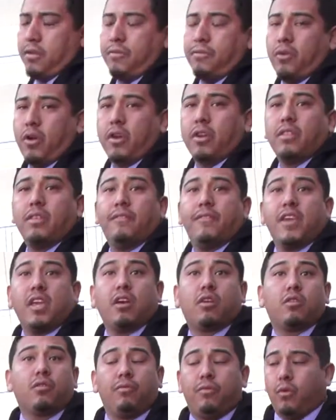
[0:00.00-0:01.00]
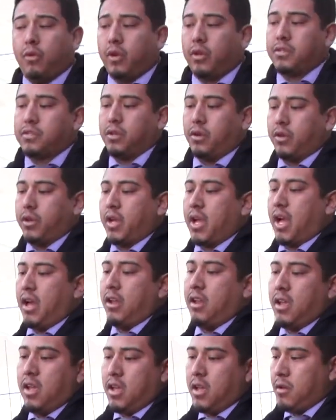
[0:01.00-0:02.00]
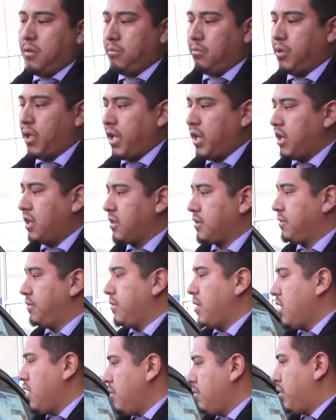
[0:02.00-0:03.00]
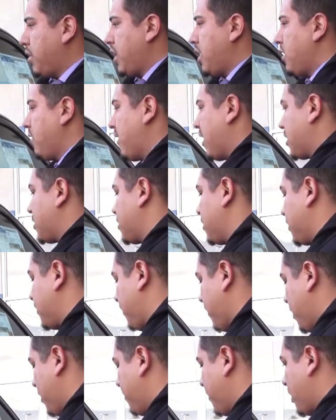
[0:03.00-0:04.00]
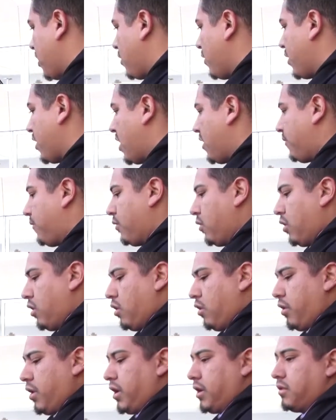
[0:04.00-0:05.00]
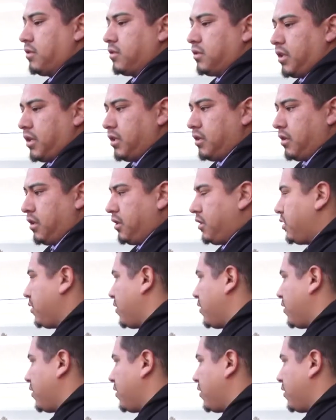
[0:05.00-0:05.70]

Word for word: the front of the vehicle for you so you got plenty of plenty of extras for you to be going off-road and, and, and